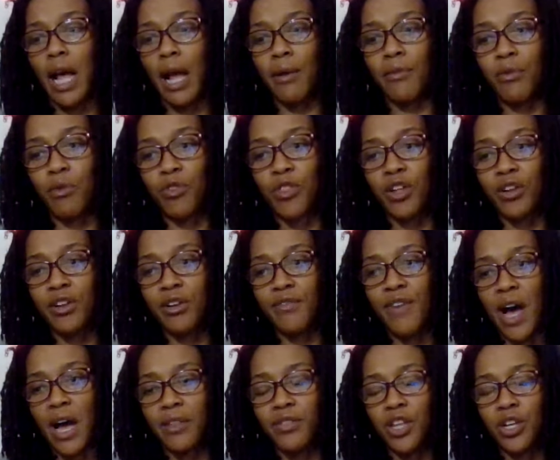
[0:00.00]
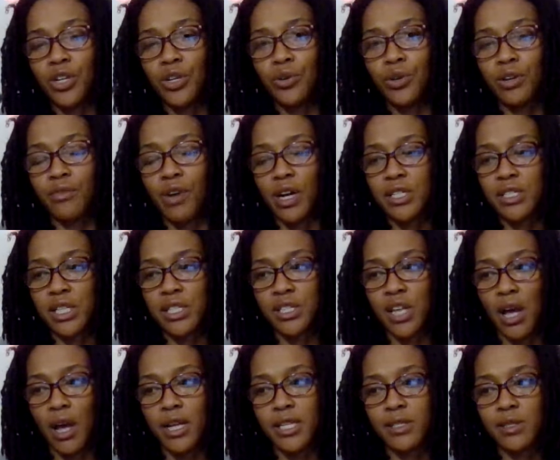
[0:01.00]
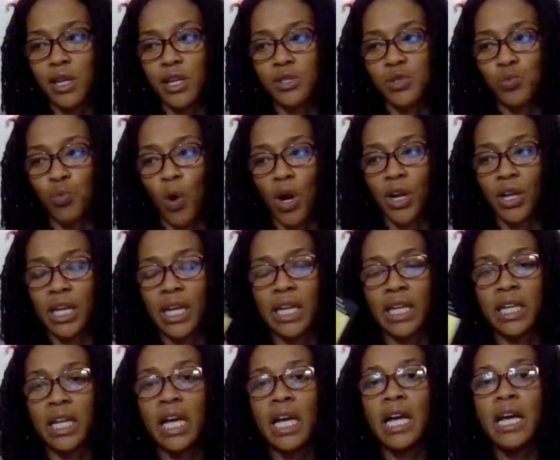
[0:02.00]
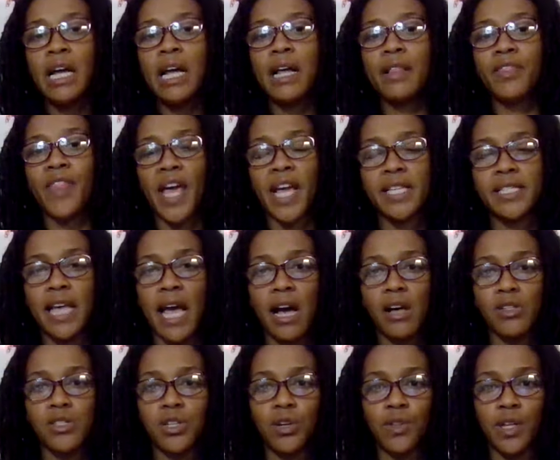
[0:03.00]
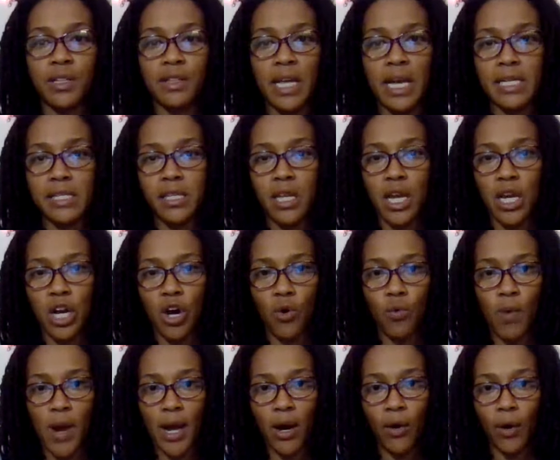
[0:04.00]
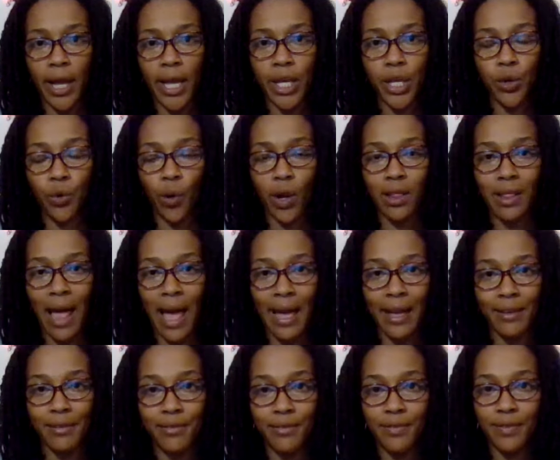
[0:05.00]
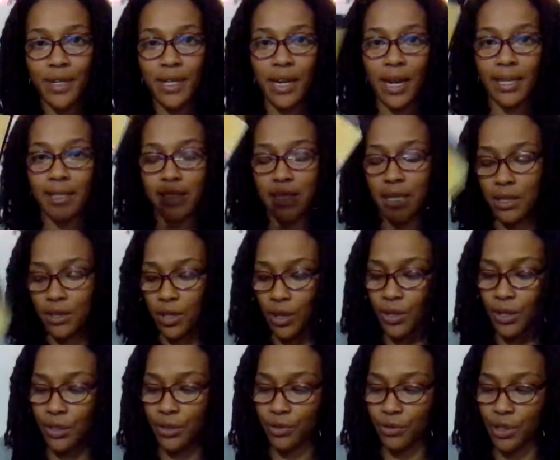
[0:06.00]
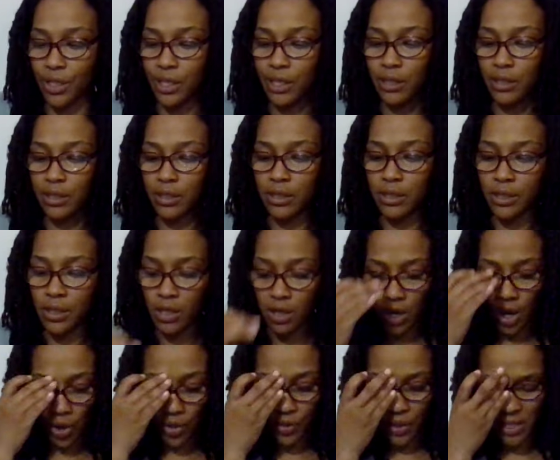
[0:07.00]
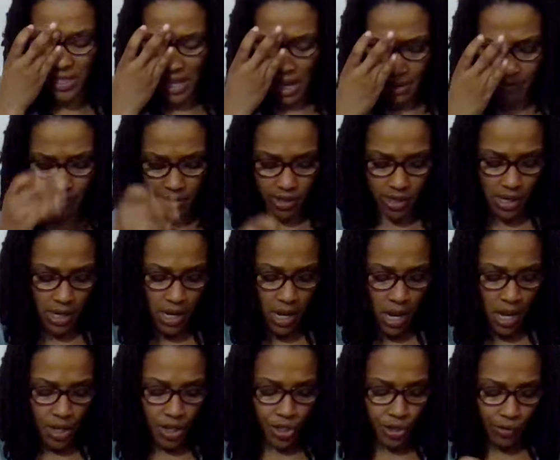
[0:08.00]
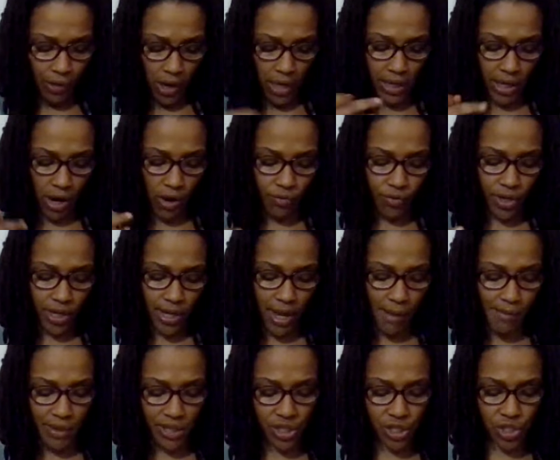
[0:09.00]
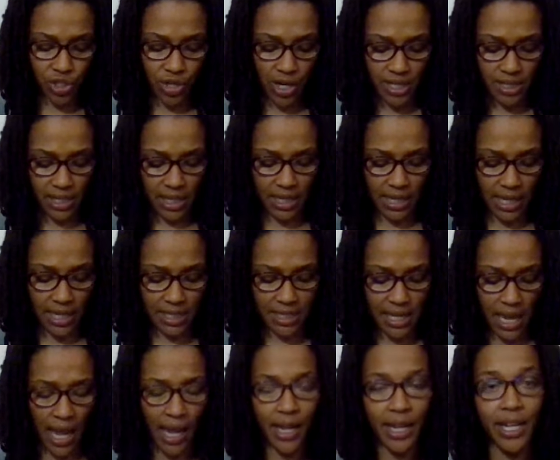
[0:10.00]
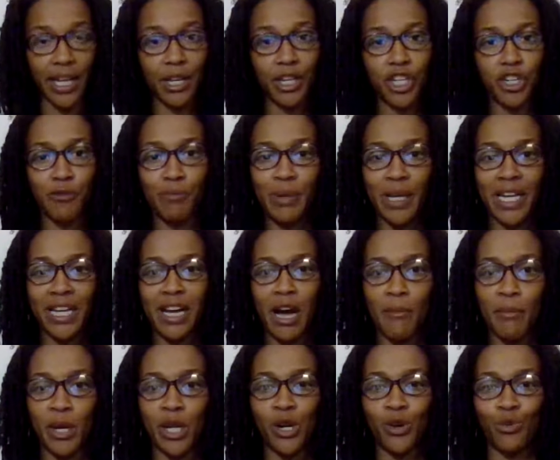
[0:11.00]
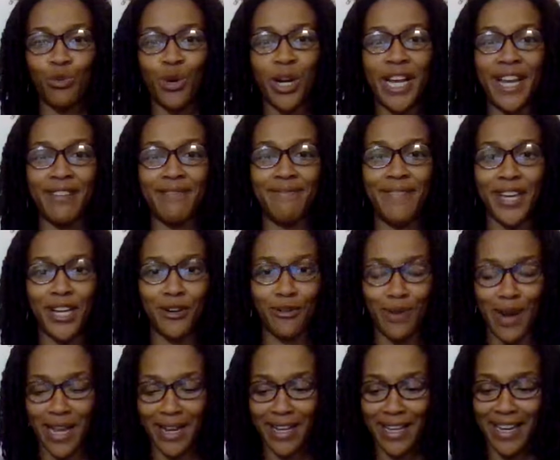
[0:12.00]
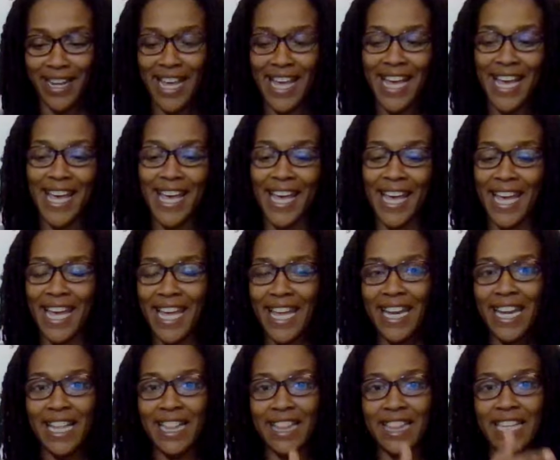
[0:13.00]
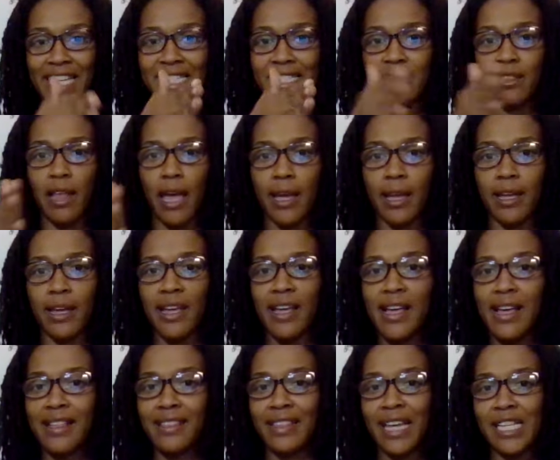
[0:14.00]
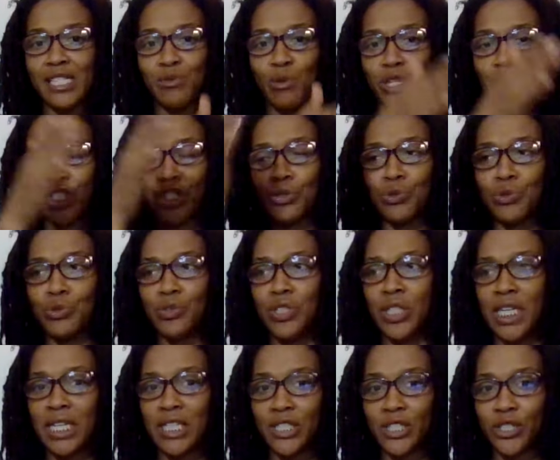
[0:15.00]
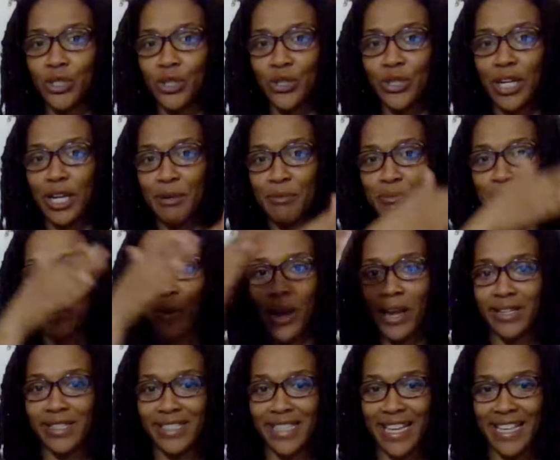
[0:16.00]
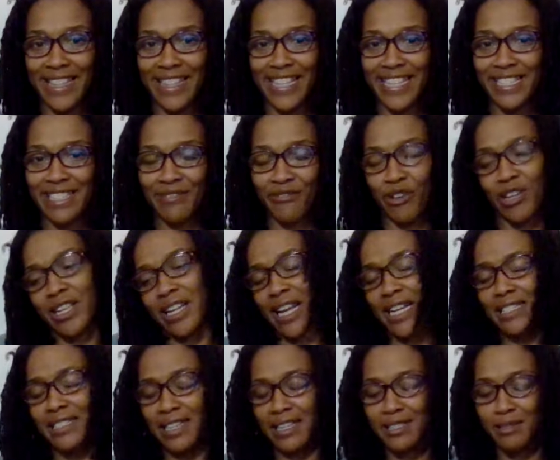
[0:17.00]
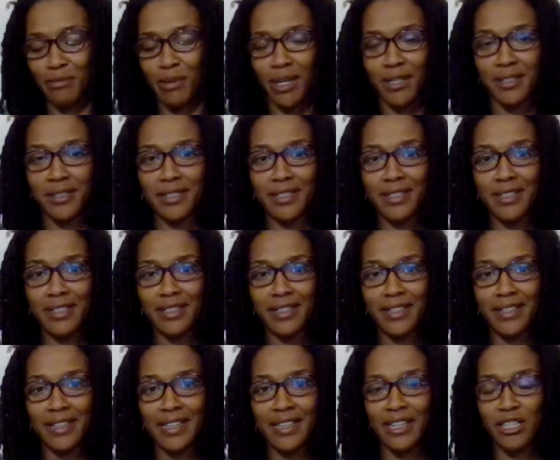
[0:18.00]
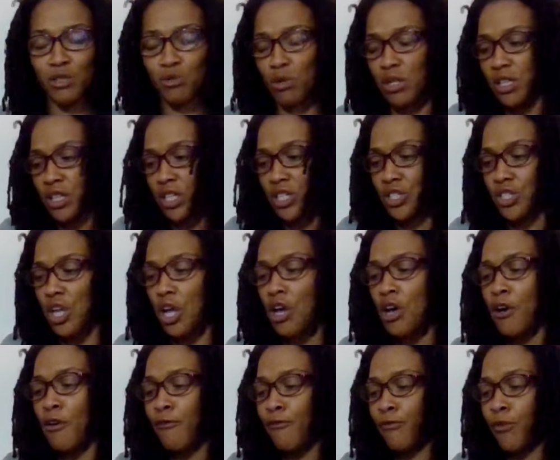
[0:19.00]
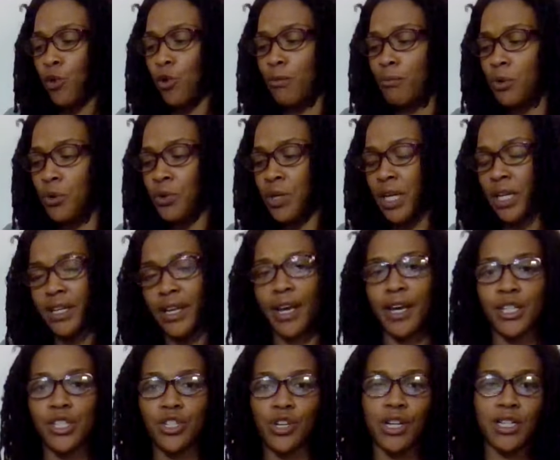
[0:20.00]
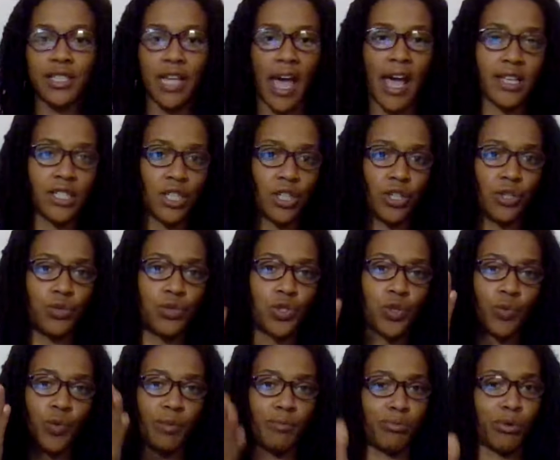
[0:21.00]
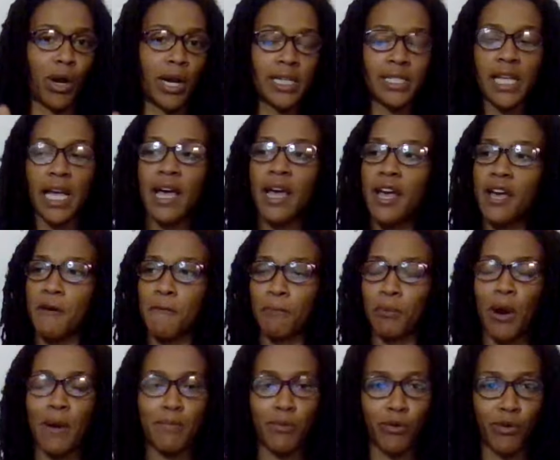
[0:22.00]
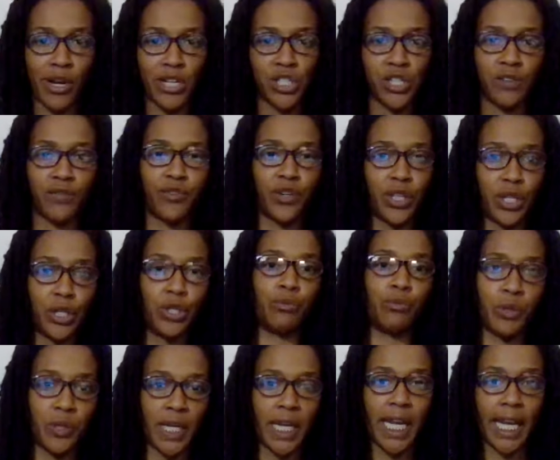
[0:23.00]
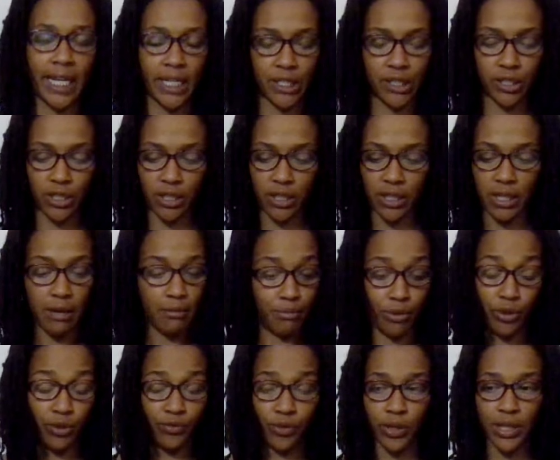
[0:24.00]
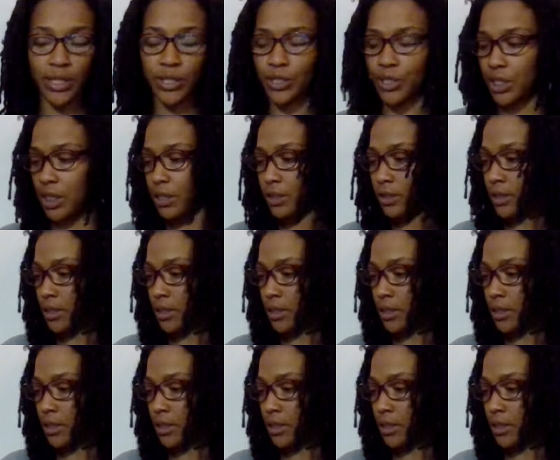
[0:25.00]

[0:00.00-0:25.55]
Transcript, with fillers: The divine, the universe is, is, is working things out so that things can go well in your life. nineteen thirty-three. On the timer, you are overcoming stress and anxiety. You're becoming reinvigorated in this. Like, that's what you need to embrace in this for the next six months. That's what this full moon in Cancer is asking you to embrace in preparation for the new moon in Cancer. Beautiful energy.